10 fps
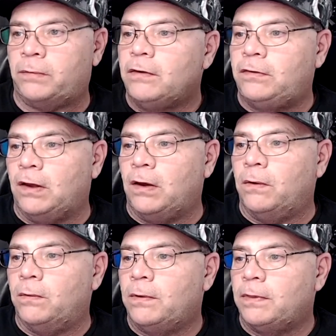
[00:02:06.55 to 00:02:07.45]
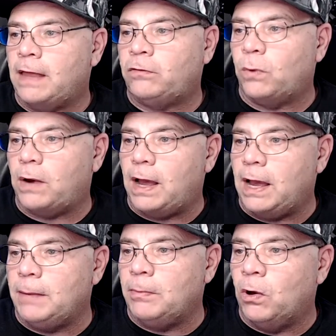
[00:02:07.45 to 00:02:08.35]
So that's what
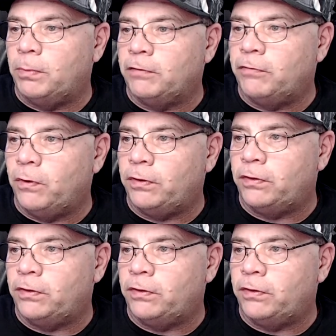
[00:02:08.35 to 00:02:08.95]
I'm hoping for.